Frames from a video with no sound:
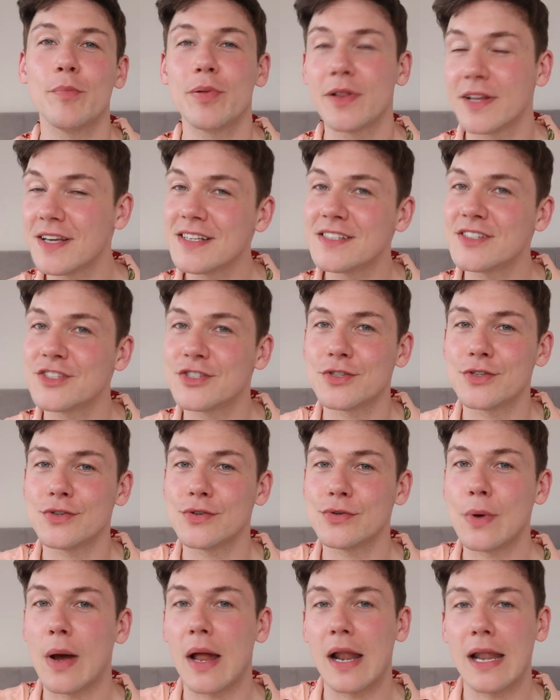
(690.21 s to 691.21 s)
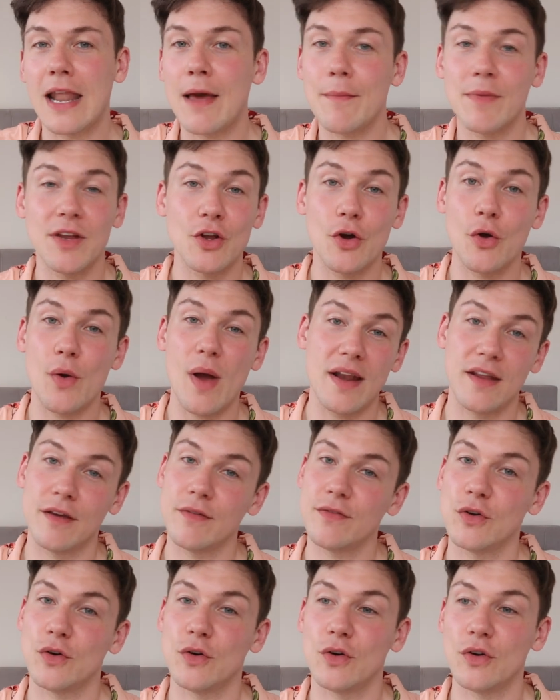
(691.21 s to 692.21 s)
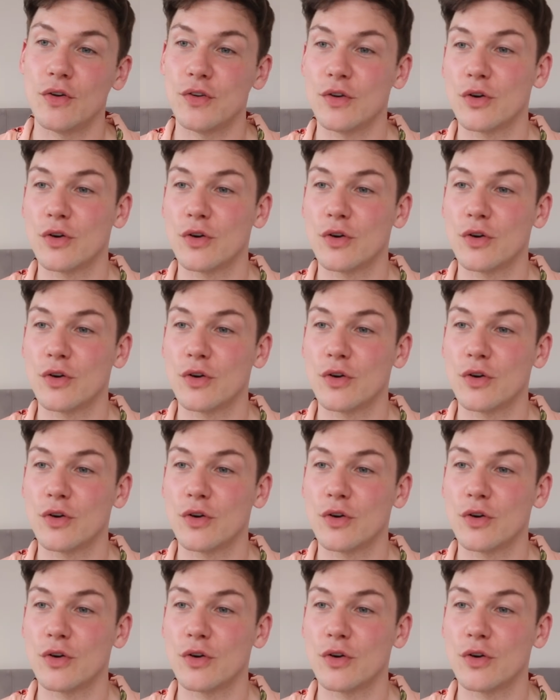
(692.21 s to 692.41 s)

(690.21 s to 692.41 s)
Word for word: Please do let me know any of your,